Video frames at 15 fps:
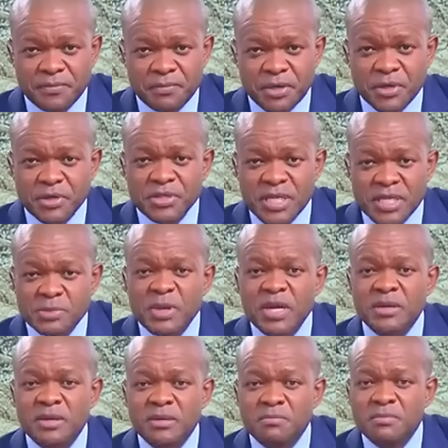Because there's
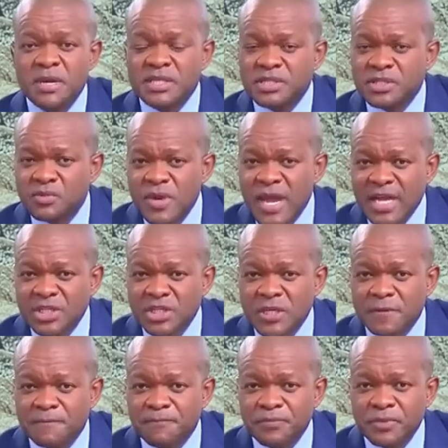been mixed
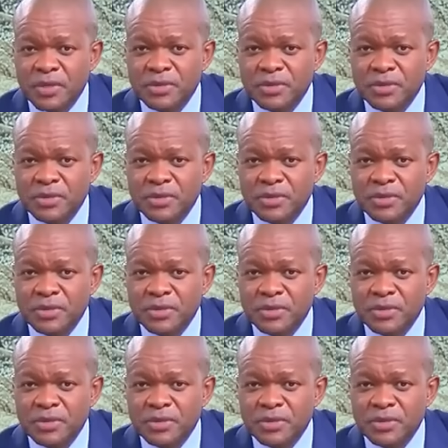reaction